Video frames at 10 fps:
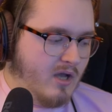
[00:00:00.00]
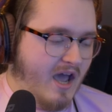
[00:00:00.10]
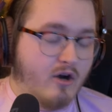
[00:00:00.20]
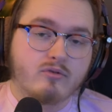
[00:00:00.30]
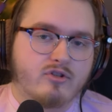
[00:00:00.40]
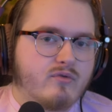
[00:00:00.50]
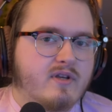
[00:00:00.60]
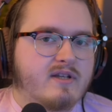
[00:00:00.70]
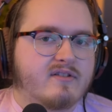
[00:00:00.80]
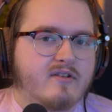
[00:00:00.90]
I don't do
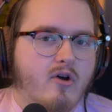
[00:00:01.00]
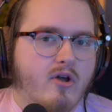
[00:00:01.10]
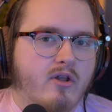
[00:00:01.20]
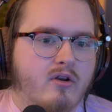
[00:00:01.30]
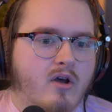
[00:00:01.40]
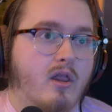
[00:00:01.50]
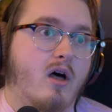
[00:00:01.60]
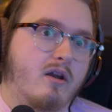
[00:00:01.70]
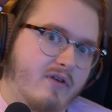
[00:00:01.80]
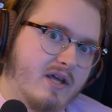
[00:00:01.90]
this on a
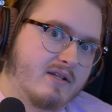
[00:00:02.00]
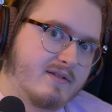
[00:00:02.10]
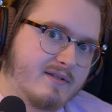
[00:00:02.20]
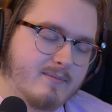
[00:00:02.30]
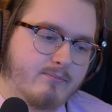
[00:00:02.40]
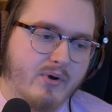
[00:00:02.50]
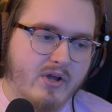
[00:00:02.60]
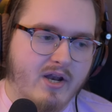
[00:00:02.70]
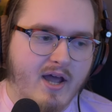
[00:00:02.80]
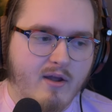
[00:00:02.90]
lot of edits,
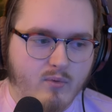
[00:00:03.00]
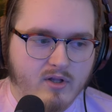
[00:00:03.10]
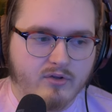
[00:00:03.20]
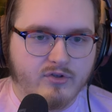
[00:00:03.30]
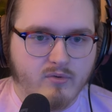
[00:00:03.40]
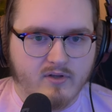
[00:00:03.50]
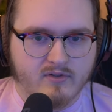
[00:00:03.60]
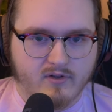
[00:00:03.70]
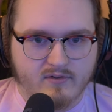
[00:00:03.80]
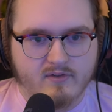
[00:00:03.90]
but I will do
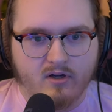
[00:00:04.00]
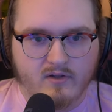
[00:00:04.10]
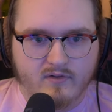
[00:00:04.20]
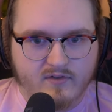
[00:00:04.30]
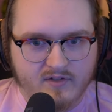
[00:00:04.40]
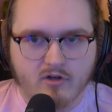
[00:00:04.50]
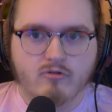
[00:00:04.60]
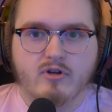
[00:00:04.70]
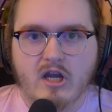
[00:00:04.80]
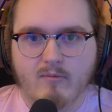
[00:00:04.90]
this on on
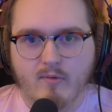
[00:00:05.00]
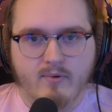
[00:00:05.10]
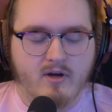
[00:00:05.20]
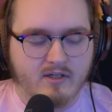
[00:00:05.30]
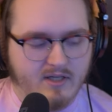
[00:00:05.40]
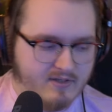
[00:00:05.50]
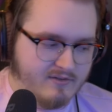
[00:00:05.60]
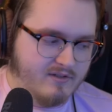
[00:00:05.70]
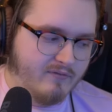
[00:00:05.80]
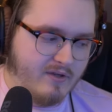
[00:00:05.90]
single camera podcast
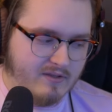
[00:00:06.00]
stuff